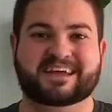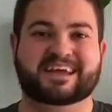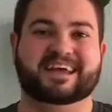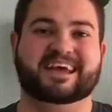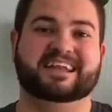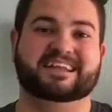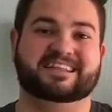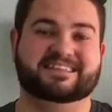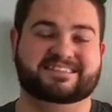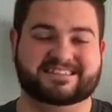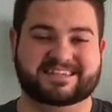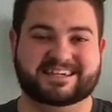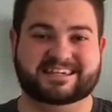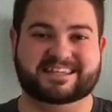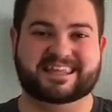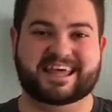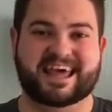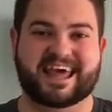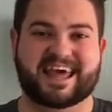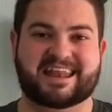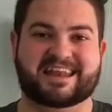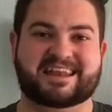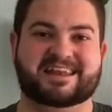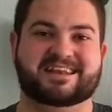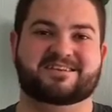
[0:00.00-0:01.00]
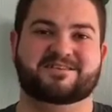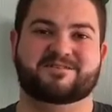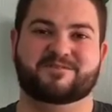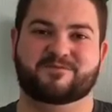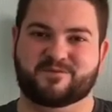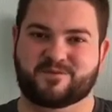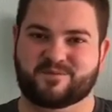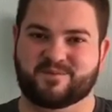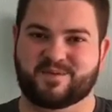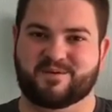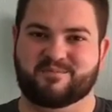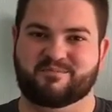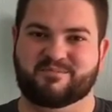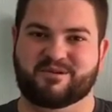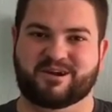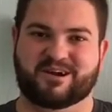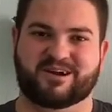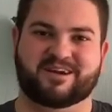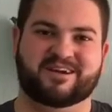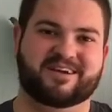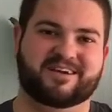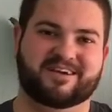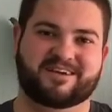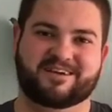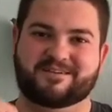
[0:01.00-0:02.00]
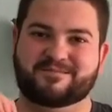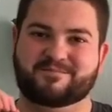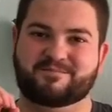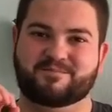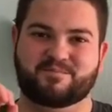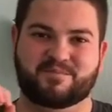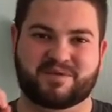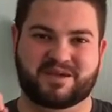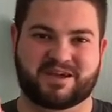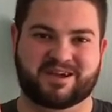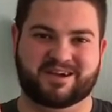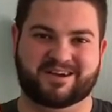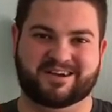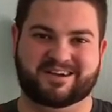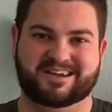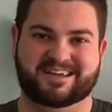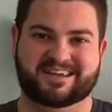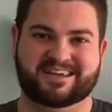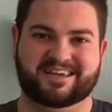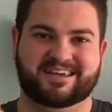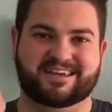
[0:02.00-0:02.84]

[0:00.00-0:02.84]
And until then, remember, B.E.A.R.D.